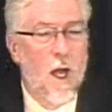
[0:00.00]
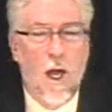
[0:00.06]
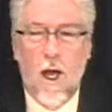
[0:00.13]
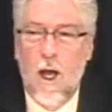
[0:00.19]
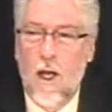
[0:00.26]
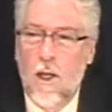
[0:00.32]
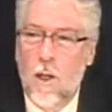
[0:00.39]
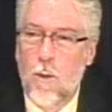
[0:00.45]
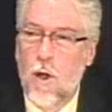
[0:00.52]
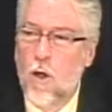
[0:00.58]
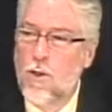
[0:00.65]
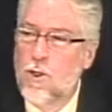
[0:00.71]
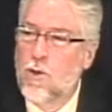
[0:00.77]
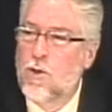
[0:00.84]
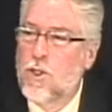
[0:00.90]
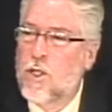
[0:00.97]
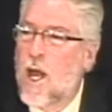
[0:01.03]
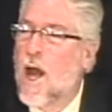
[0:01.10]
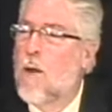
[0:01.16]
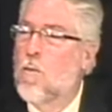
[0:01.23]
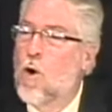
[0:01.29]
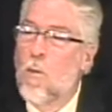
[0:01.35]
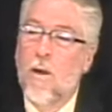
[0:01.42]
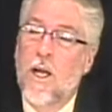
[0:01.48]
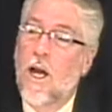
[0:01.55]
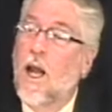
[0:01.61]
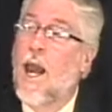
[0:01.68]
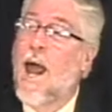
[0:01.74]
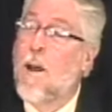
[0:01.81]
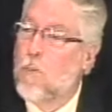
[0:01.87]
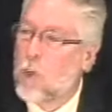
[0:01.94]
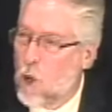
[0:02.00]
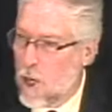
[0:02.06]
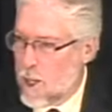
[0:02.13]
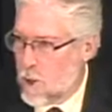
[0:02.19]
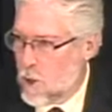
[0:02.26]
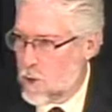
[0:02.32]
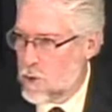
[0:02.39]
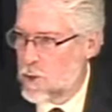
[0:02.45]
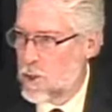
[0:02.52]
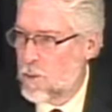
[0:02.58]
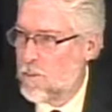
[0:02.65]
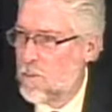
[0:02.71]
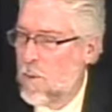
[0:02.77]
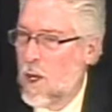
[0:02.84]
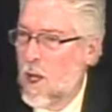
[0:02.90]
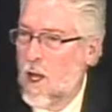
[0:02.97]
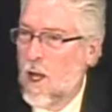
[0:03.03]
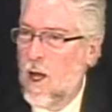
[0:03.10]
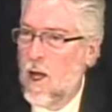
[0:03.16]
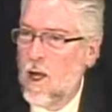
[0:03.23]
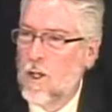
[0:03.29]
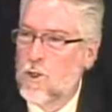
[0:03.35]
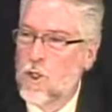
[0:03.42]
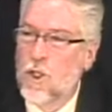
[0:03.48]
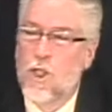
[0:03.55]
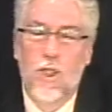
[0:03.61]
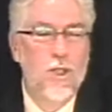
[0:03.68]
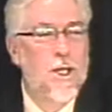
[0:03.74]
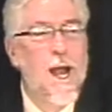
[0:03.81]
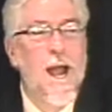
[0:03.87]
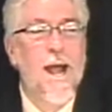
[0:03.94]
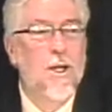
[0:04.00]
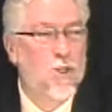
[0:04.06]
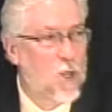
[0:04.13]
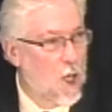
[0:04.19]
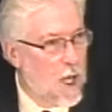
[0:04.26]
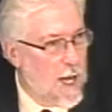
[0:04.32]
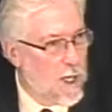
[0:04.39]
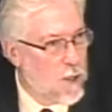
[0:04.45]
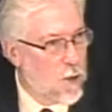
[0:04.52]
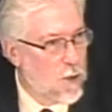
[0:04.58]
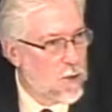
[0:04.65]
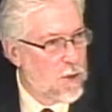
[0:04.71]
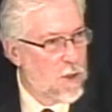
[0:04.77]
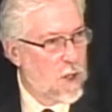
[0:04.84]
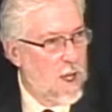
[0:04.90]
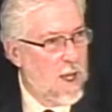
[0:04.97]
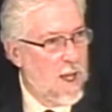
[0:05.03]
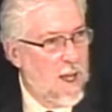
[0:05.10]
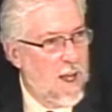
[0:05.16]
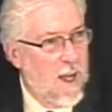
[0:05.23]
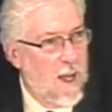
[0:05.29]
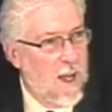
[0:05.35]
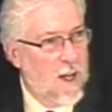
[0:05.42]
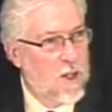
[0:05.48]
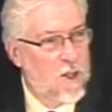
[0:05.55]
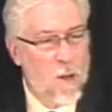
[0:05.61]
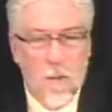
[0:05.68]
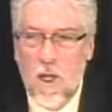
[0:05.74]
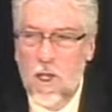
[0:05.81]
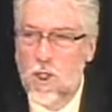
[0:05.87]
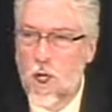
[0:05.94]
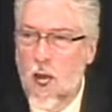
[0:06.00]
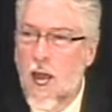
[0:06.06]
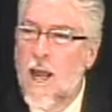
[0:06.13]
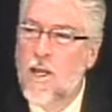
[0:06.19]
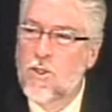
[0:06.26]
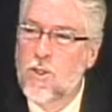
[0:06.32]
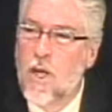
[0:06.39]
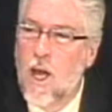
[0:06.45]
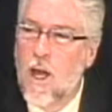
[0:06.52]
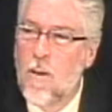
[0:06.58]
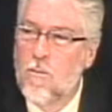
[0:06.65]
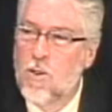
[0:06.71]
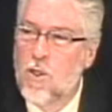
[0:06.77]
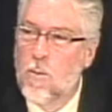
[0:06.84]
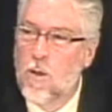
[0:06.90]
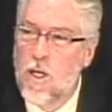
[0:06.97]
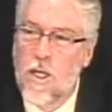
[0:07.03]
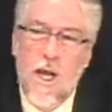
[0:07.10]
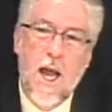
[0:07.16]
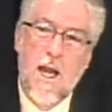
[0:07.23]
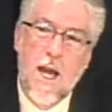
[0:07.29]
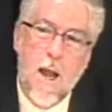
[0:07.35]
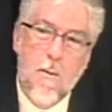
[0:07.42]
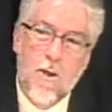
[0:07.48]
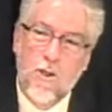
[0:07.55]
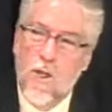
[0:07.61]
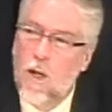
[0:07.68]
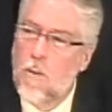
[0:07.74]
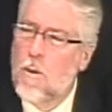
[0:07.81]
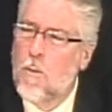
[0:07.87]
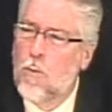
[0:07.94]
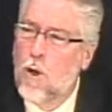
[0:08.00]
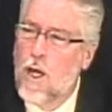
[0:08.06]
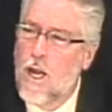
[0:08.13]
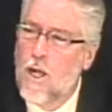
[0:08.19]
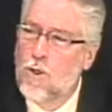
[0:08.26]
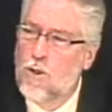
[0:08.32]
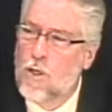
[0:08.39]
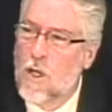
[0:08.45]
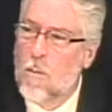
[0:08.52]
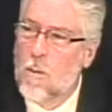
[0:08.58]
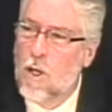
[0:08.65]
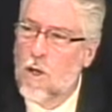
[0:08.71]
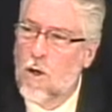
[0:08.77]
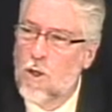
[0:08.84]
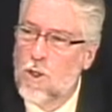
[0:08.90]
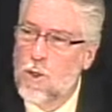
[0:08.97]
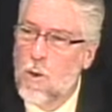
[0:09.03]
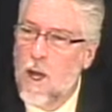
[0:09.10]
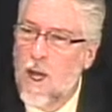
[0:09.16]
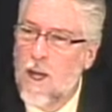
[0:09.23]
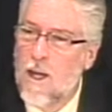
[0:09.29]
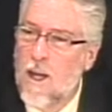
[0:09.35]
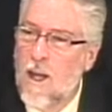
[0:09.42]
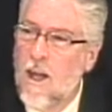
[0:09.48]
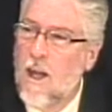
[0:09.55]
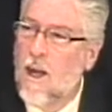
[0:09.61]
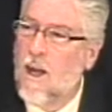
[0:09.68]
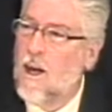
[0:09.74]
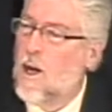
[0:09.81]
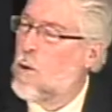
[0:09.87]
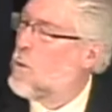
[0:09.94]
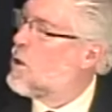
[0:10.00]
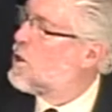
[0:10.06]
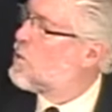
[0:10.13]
They would also stab Roman collaborators, such as tax collectors. And as I mentioned last time, some of the dynamics had to be pretty interesting, because you had one